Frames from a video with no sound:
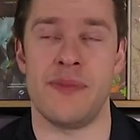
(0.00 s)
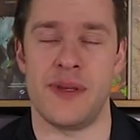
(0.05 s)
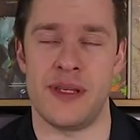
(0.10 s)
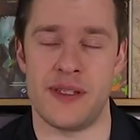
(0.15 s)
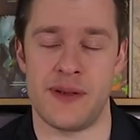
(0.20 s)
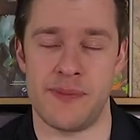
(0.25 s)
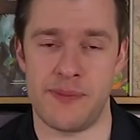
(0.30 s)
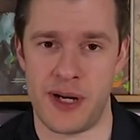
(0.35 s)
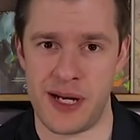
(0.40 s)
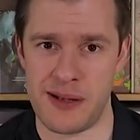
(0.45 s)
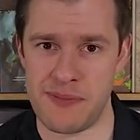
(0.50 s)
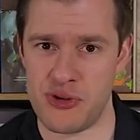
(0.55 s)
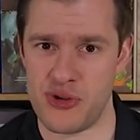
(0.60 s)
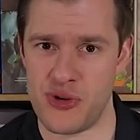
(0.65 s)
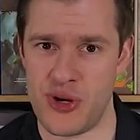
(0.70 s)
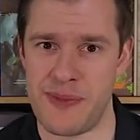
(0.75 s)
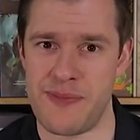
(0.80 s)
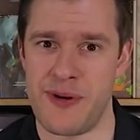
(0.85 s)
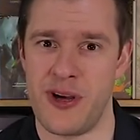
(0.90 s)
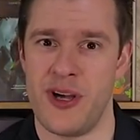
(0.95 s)
That's a pipe
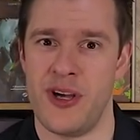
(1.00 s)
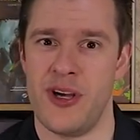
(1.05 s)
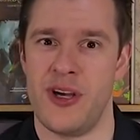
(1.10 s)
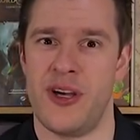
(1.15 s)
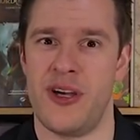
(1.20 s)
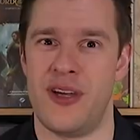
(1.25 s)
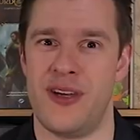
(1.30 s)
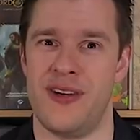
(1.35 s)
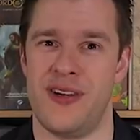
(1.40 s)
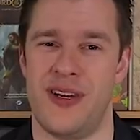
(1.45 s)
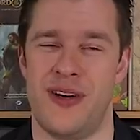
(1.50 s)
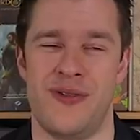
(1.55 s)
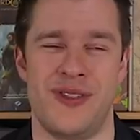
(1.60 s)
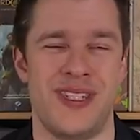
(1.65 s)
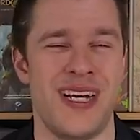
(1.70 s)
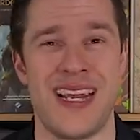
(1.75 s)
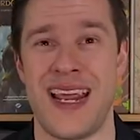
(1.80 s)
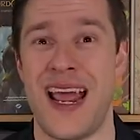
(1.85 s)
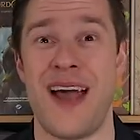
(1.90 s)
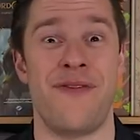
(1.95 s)
dream. You know,
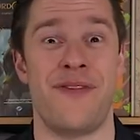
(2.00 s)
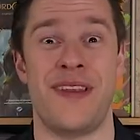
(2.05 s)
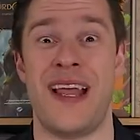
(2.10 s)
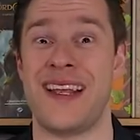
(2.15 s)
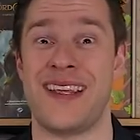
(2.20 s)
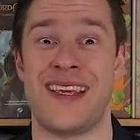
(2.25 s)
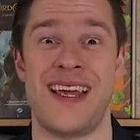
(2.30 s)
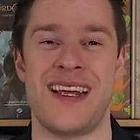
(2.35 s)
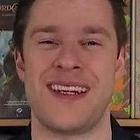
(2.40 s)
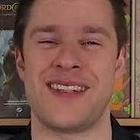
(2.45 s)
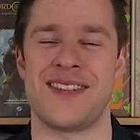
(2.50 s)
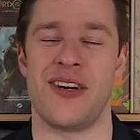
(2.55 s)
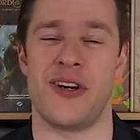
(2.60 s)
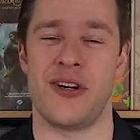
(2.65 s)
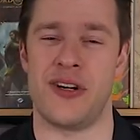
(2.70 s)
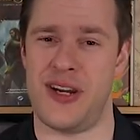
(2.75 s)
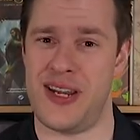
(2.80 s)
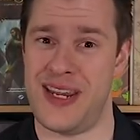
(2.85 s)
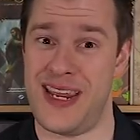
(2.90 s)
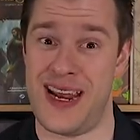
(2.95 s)
check out for that
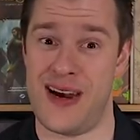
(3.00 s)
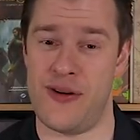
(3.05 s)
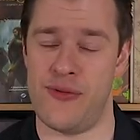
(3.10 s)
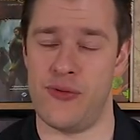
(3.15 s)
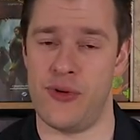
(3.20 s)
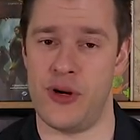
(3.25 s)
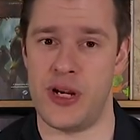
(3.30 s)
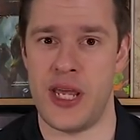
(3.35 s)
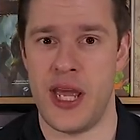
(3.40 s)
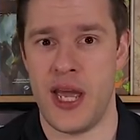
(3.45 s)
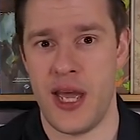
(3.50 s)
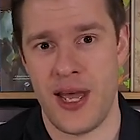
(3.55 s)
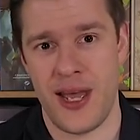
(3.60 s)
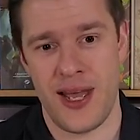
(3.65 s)
Kickstarter. Yeah, right.